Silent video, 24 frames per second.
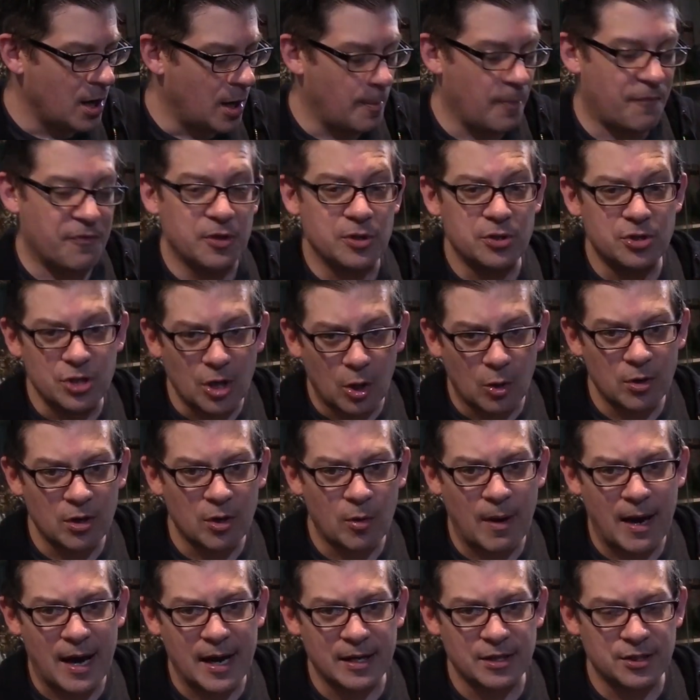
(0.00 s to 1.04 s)
If you don't
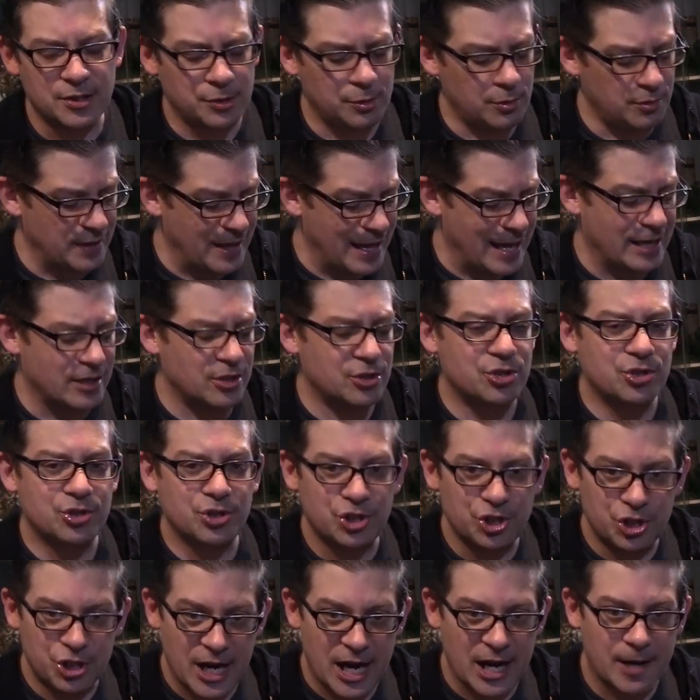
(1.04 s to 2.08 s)
know how to do that,
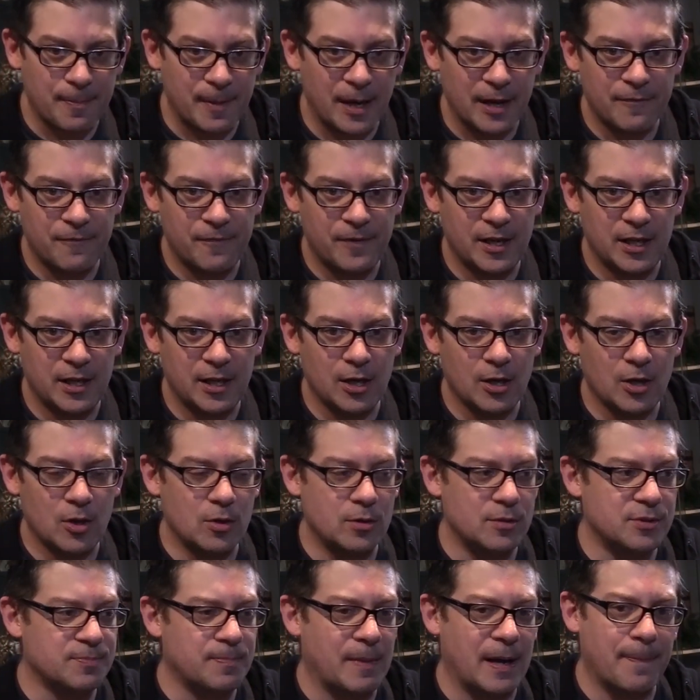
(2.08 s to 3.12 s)
check my
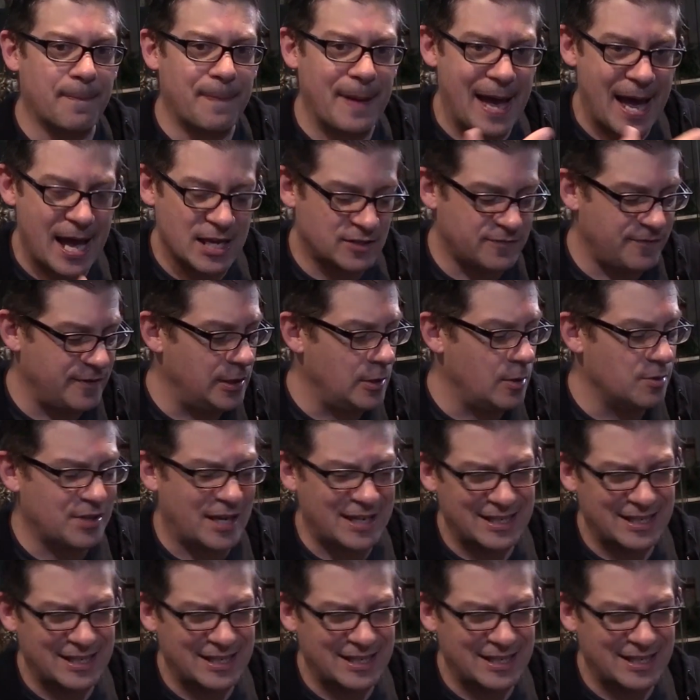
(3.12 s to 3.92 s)
videos, my past videos.